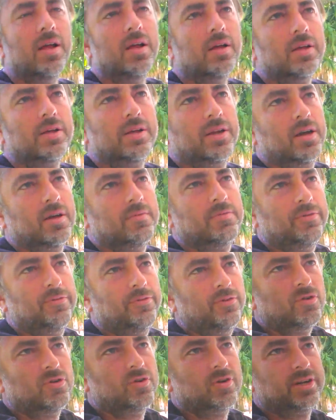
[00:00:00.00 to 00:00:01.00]
you know,
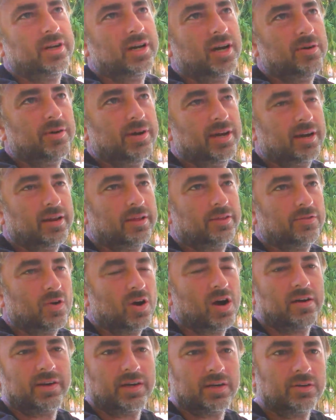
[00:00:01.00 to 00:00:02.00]
before, you know, we had a
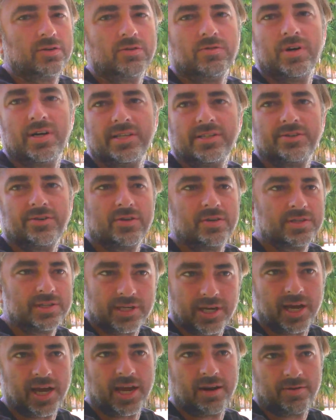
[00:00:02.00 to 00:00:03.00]
thriving little restaurant
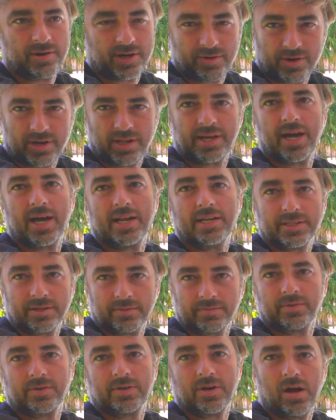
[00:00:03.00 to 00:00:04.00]
scene, and we really had
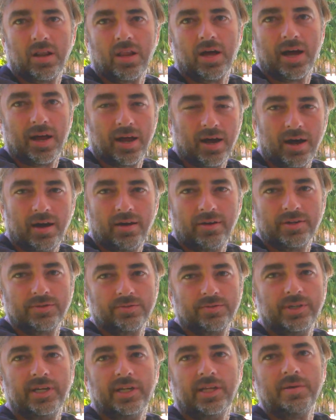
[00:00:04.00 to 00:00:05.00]
some. Like, I was
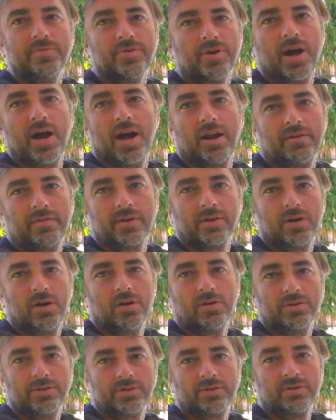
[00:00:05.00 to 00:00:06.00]
really proud of the
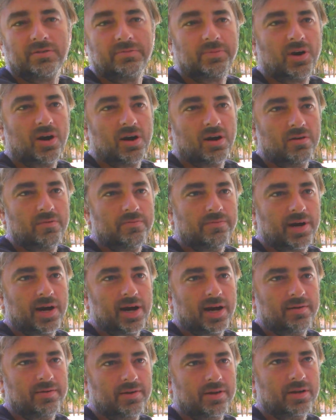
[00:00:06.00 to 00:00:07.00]
culture of Byron
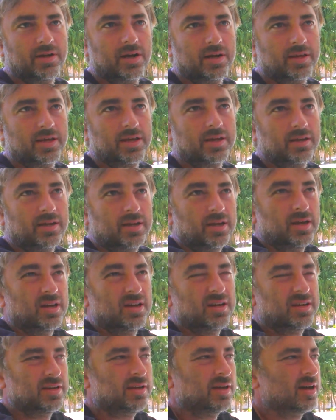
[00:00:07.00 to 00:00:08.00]
Bay, but I think,
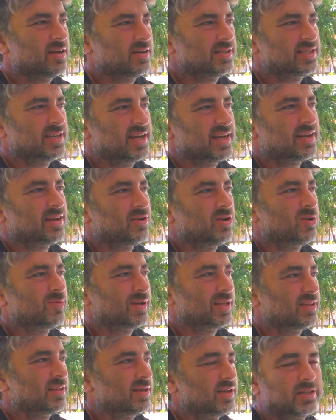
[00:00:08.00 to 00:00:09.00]
you know, it's an
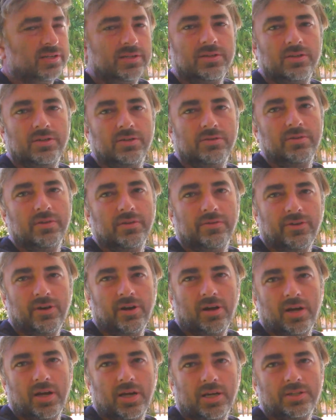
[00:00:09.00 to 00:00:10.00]
economic thing too, with the
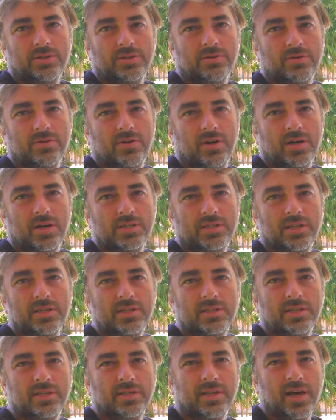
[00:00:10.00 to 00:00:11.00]
financial
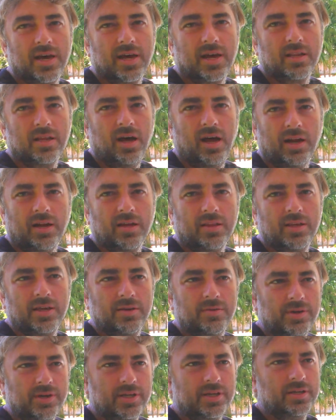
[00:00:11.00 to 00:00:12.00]
crisis and that. Like, I
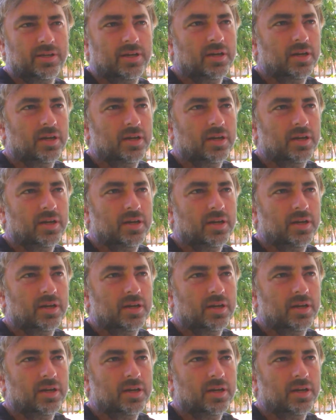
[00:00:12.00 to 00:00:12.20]
think we